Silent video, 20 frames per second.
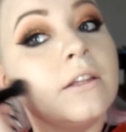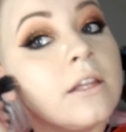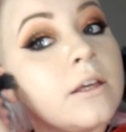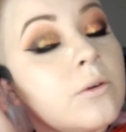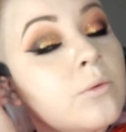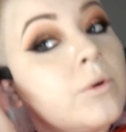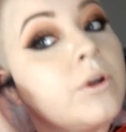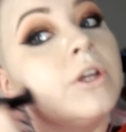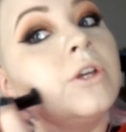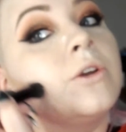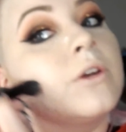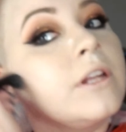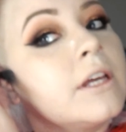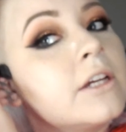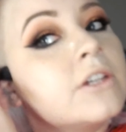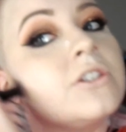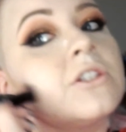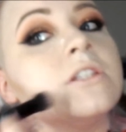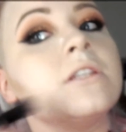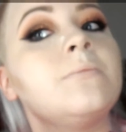like where you can
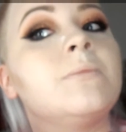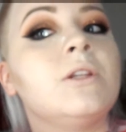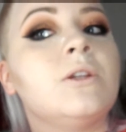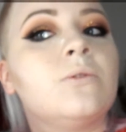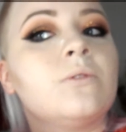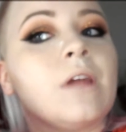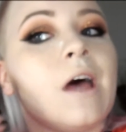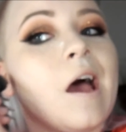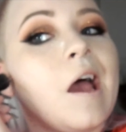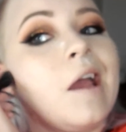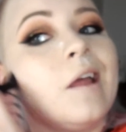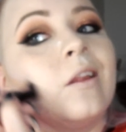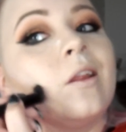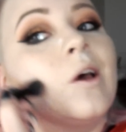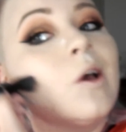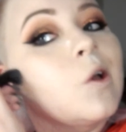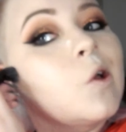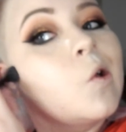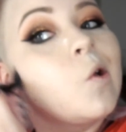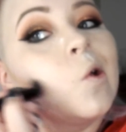actually see me doing the eye
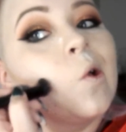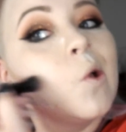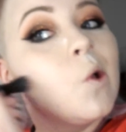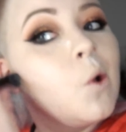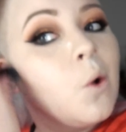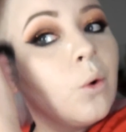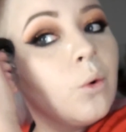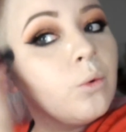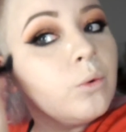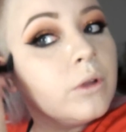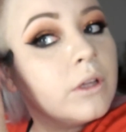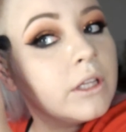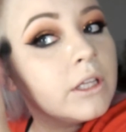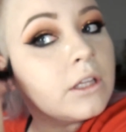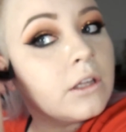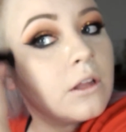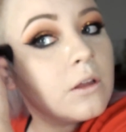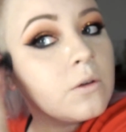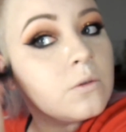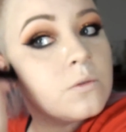look really
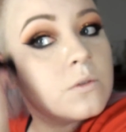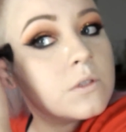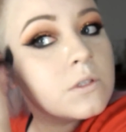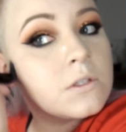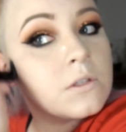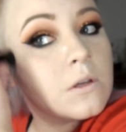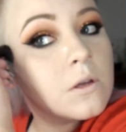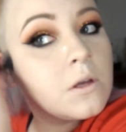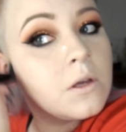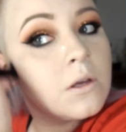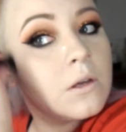close?